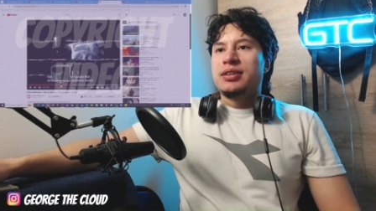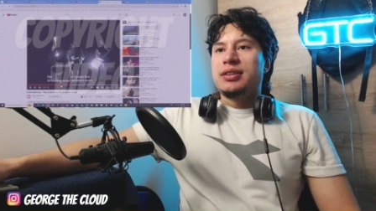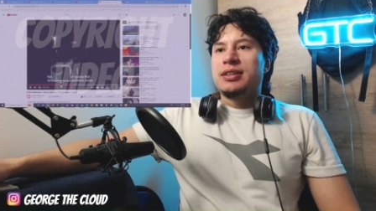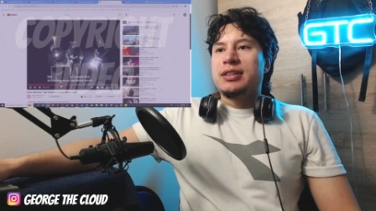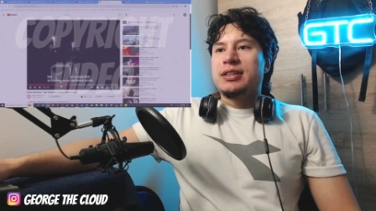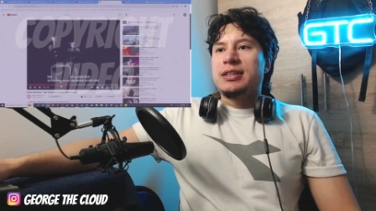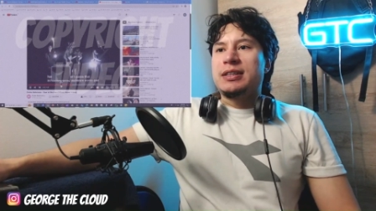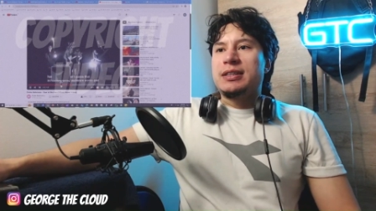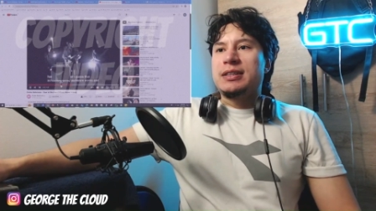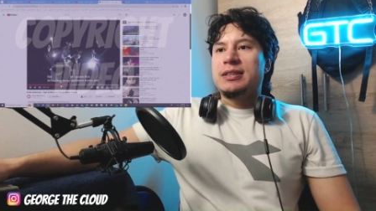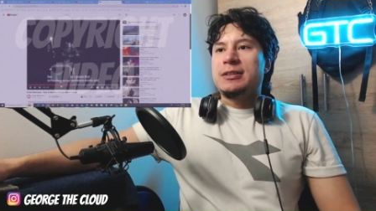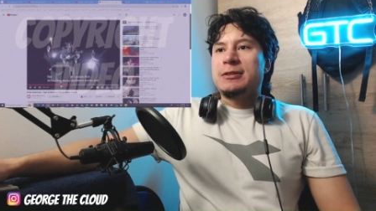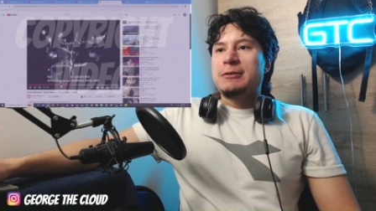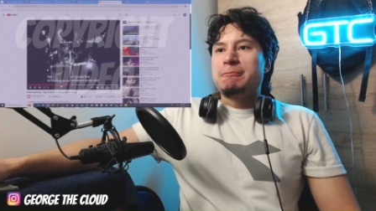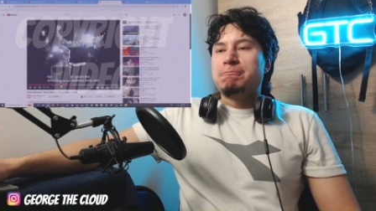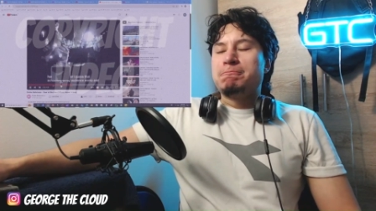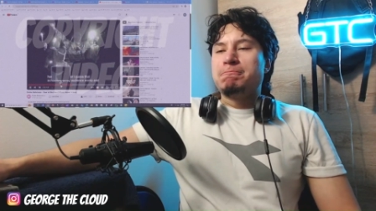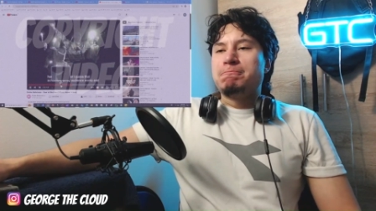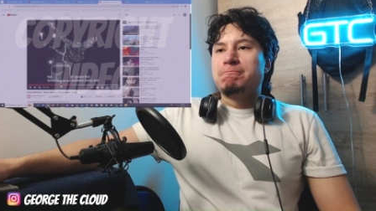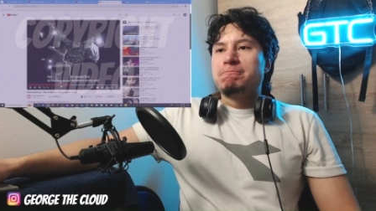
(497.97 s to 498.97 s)

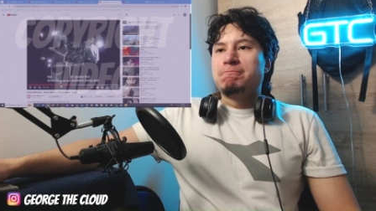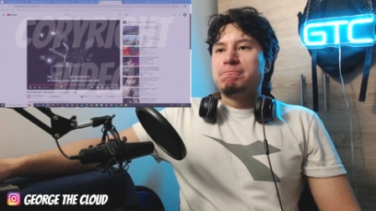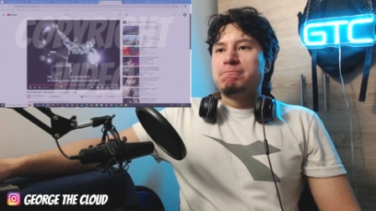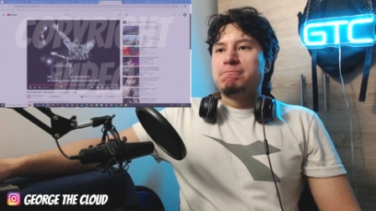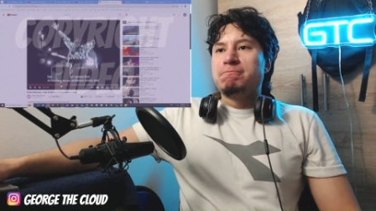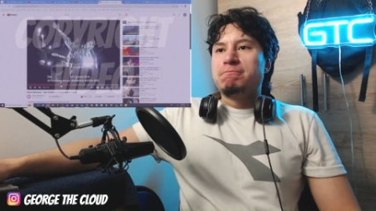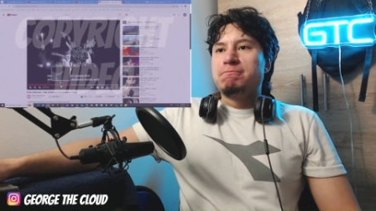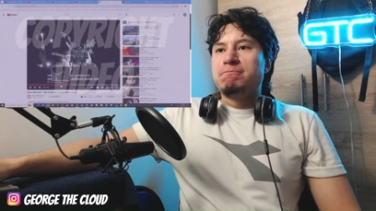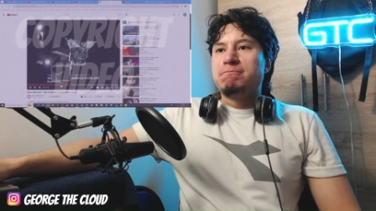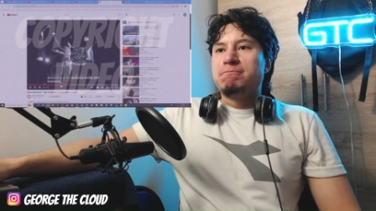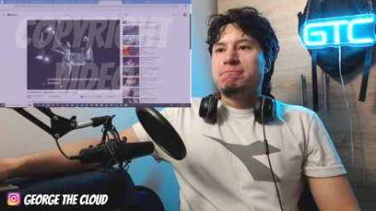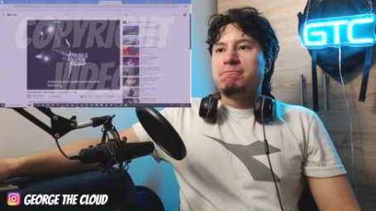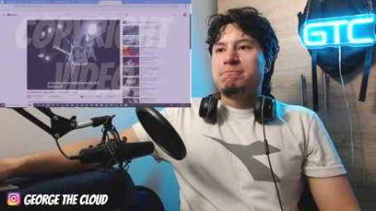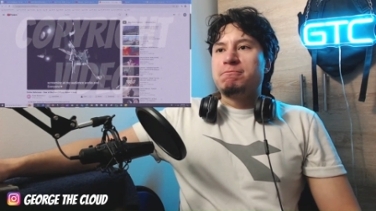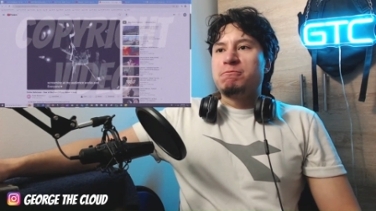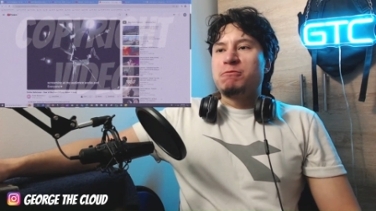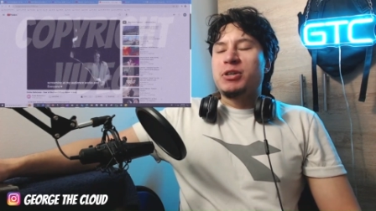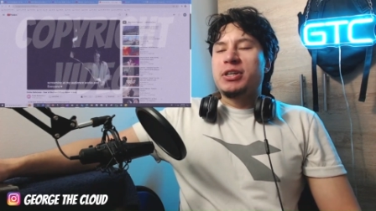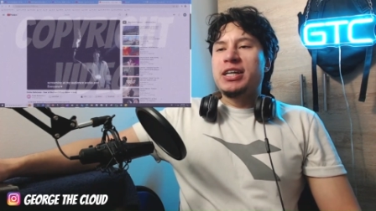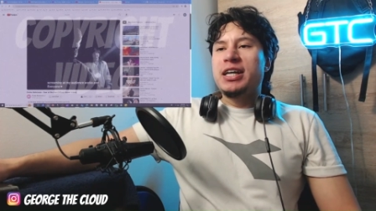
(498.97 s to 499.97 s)
um
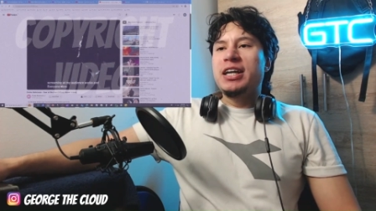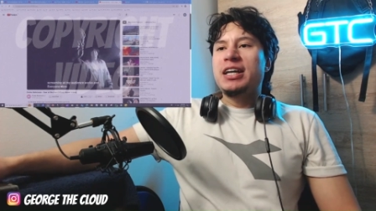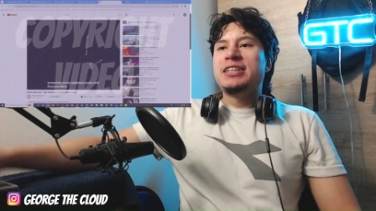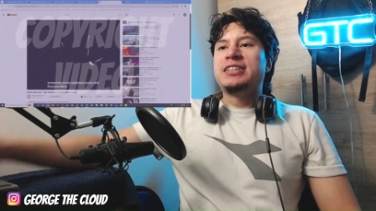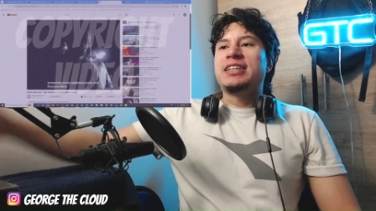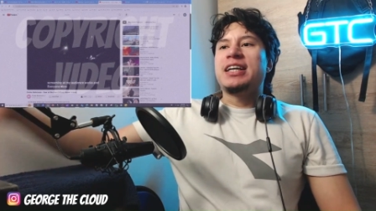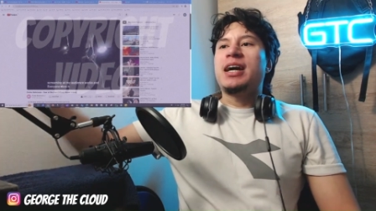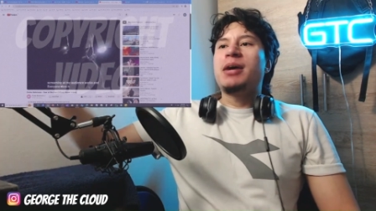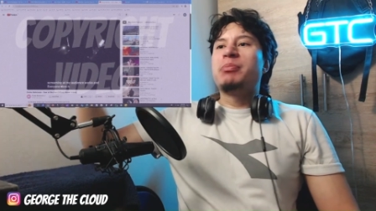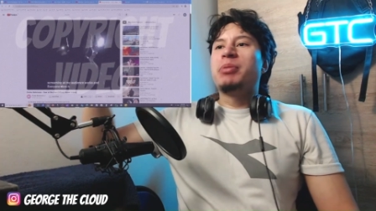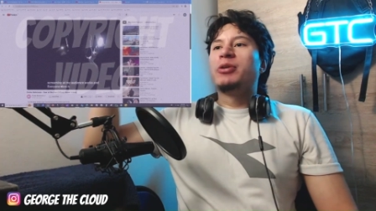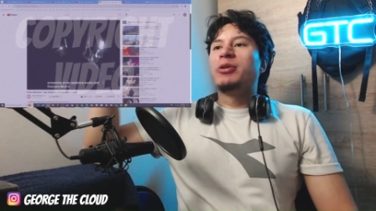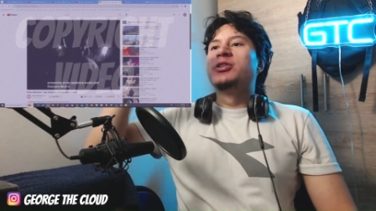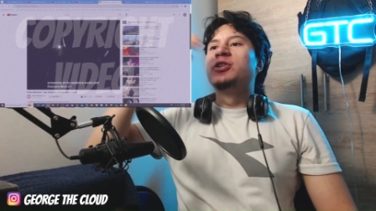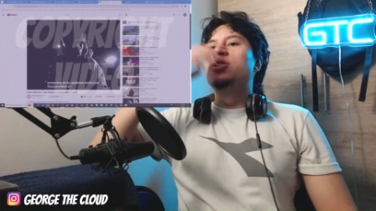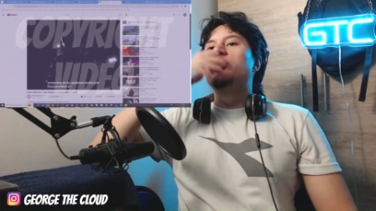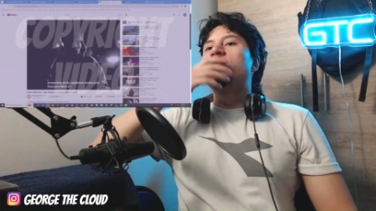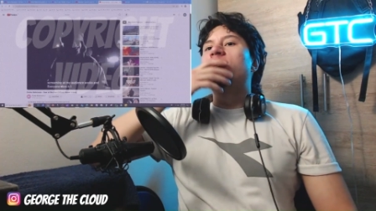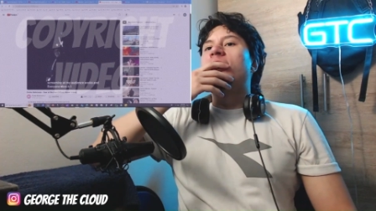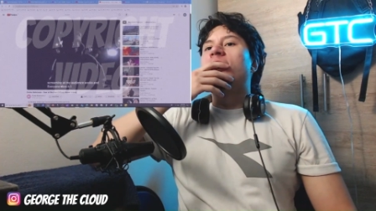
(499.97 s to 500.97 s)
what can i say about the
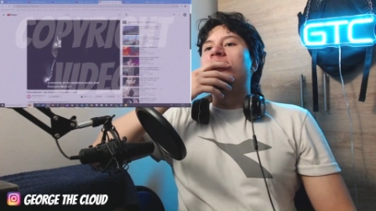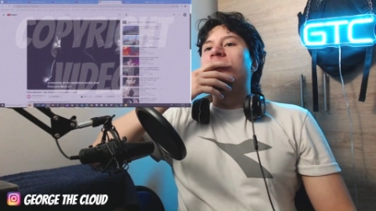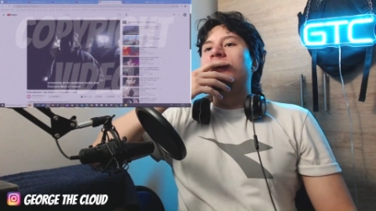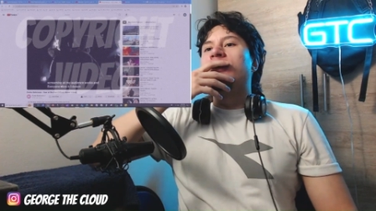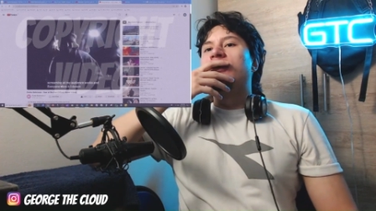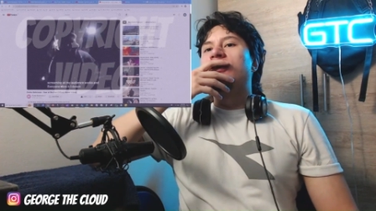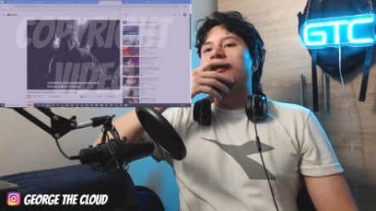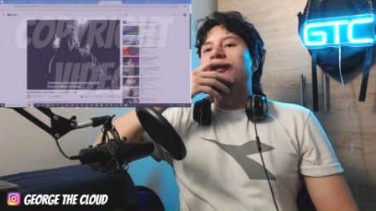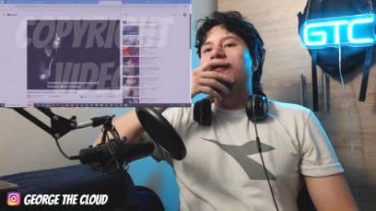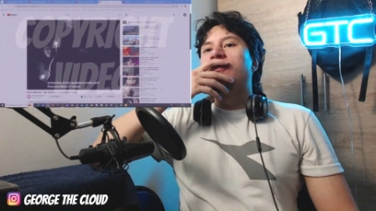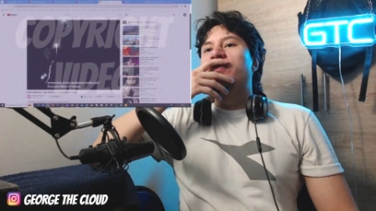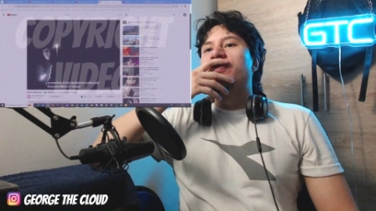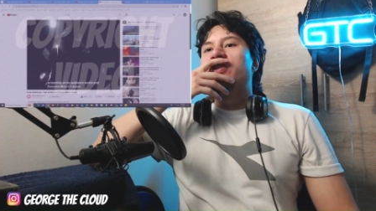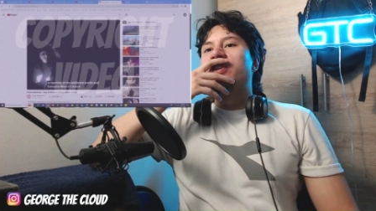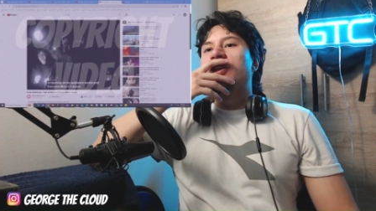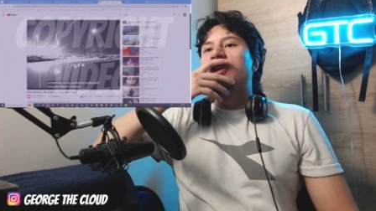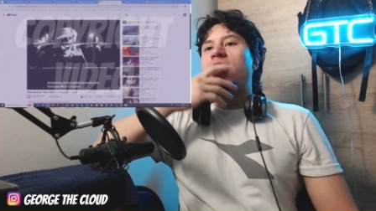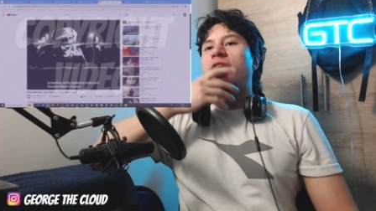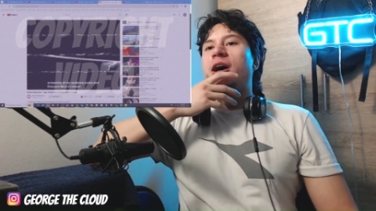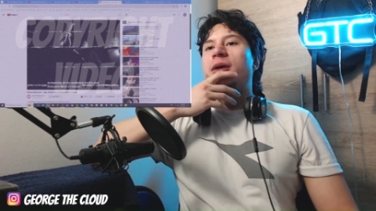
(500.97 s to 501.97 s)
song
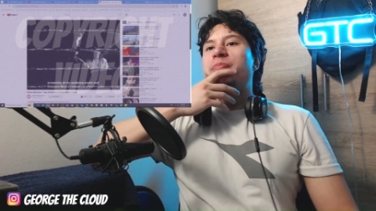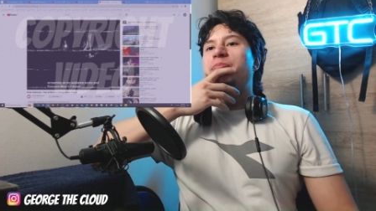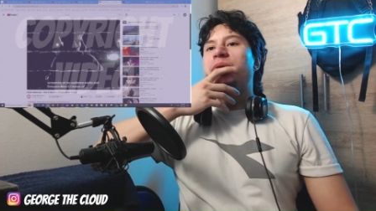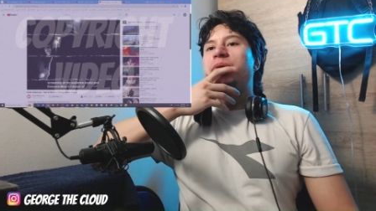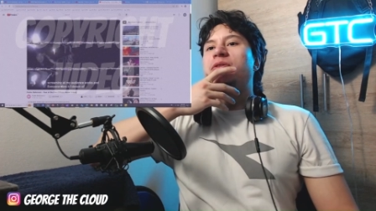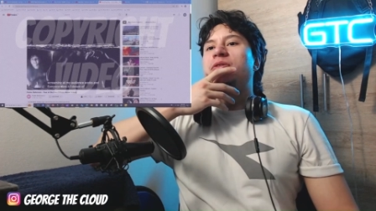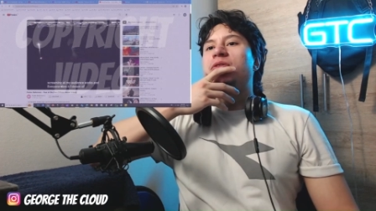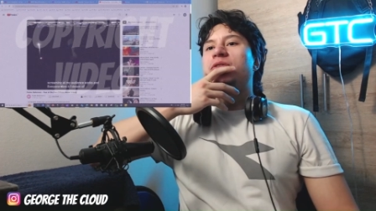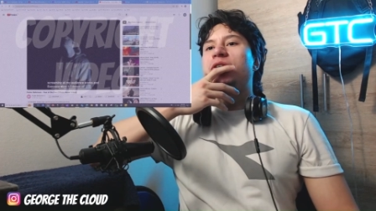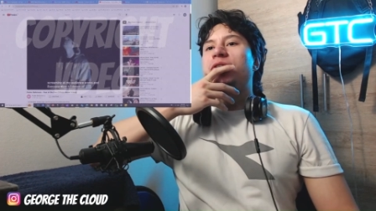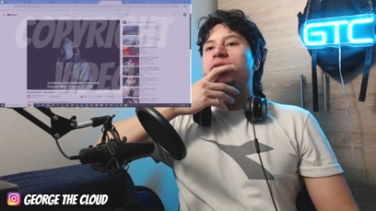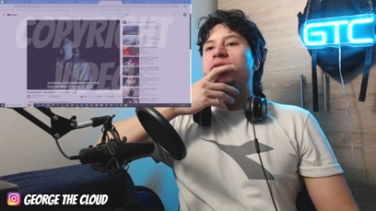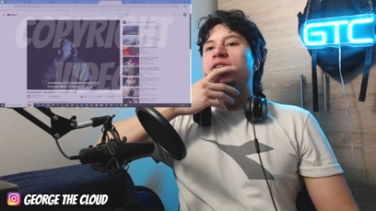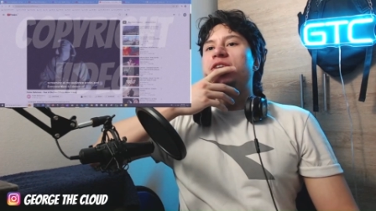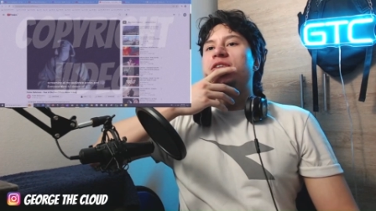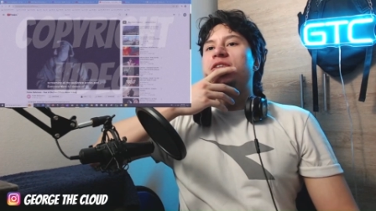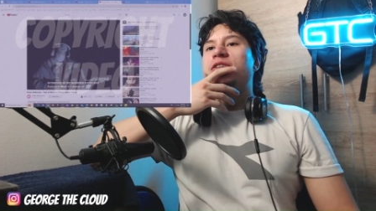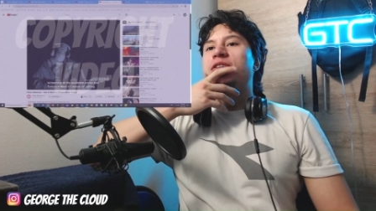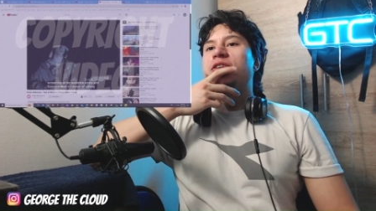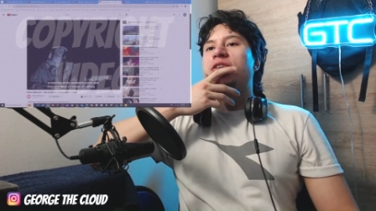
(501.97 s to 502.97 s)
cup of
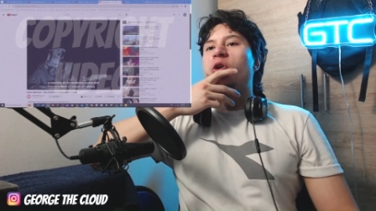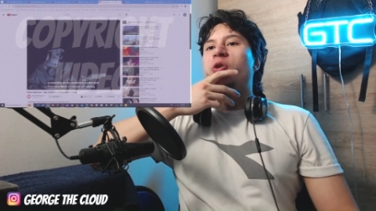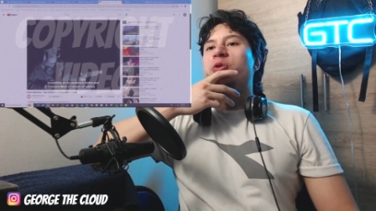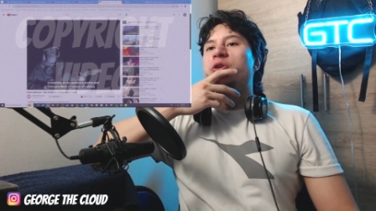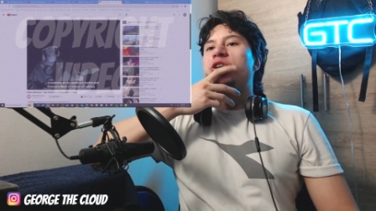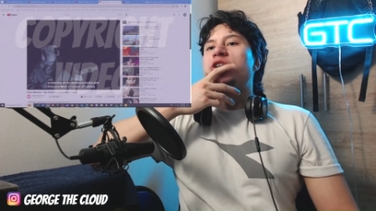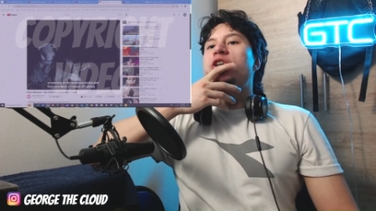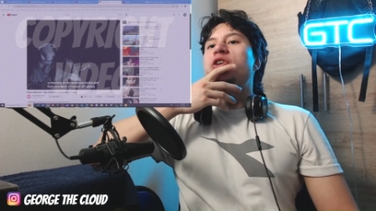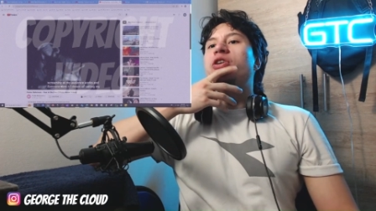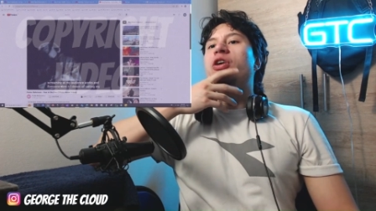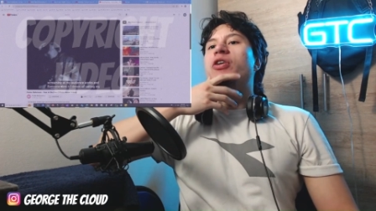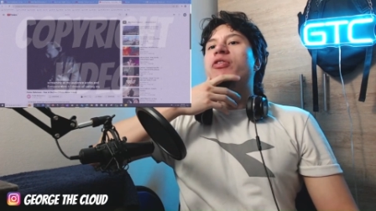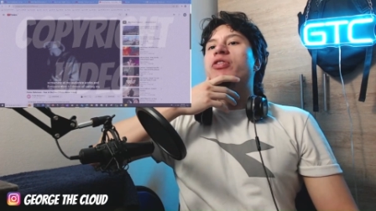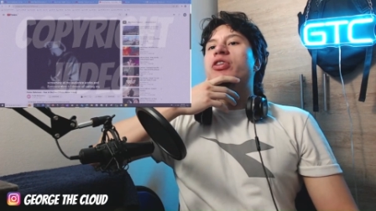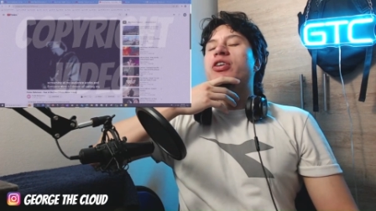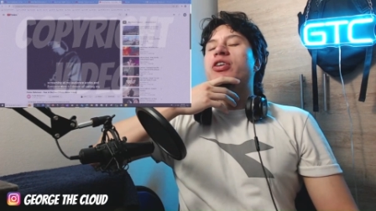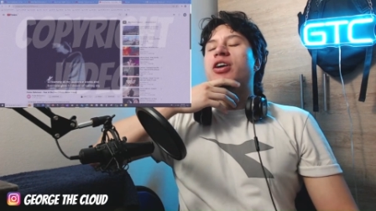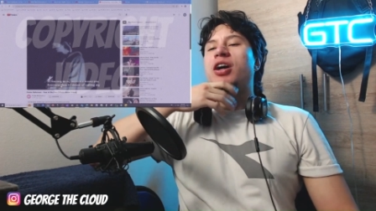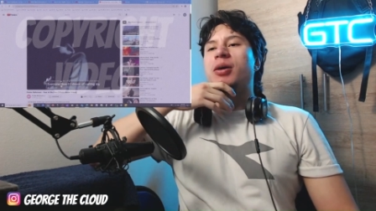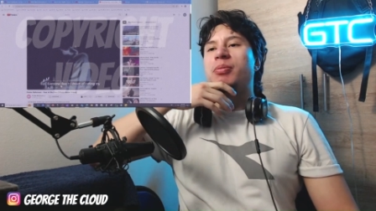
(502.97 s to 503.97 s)
the oh year of the
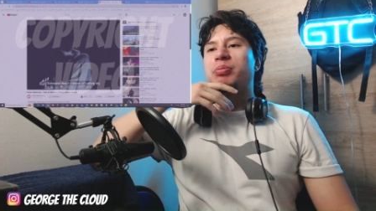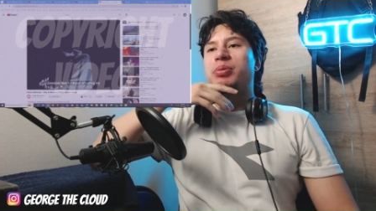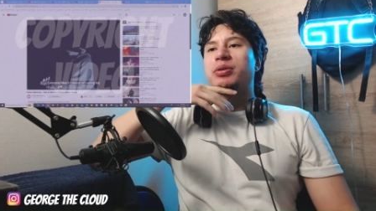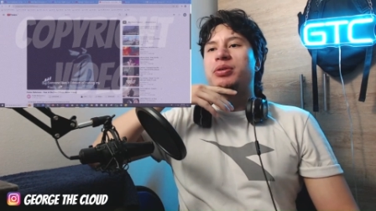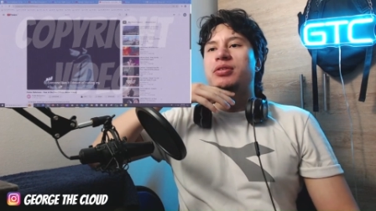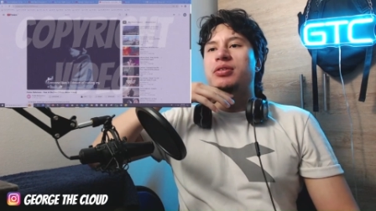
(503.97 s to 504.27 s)
cup